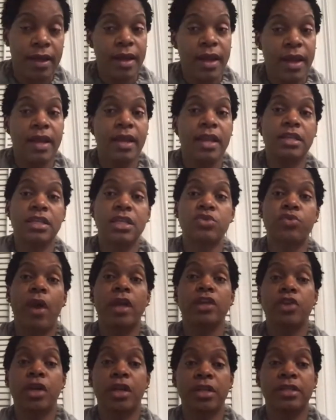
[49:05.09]
And this is why I
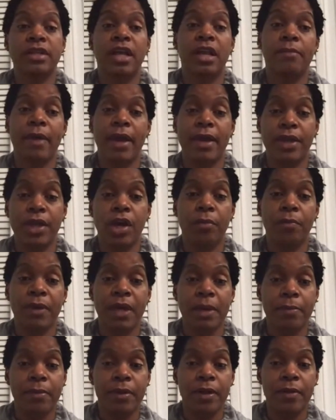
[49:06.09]
try to tell my young
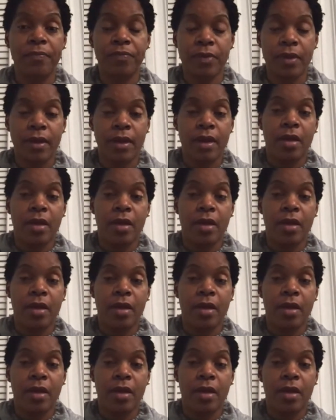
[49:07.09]
people,